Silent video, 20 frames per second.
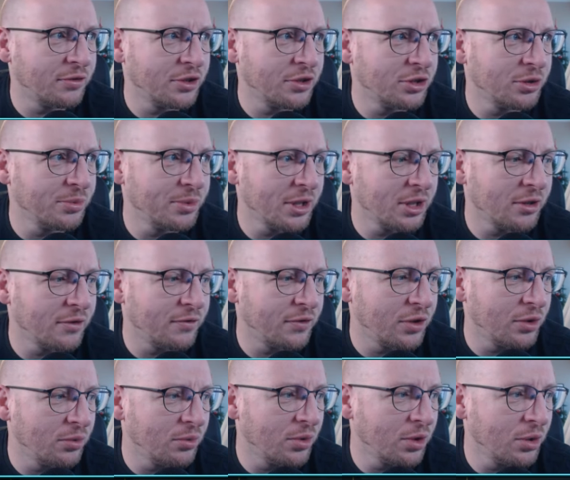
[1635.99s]
You should be able to
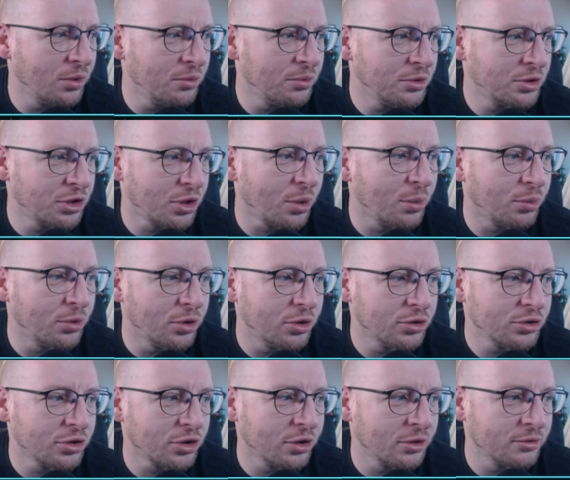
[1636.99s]
view who was top
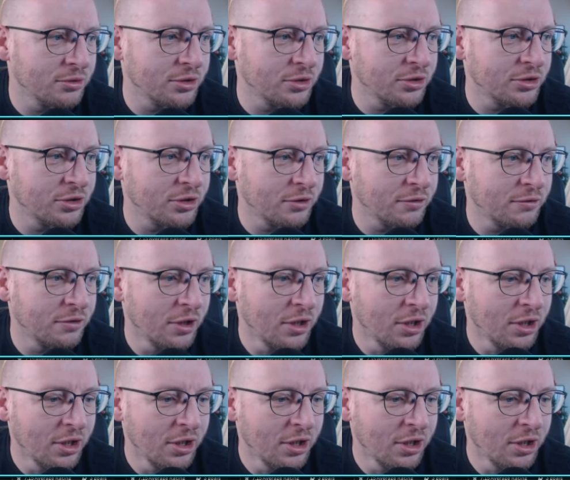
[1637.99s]
goal scorers and stuff.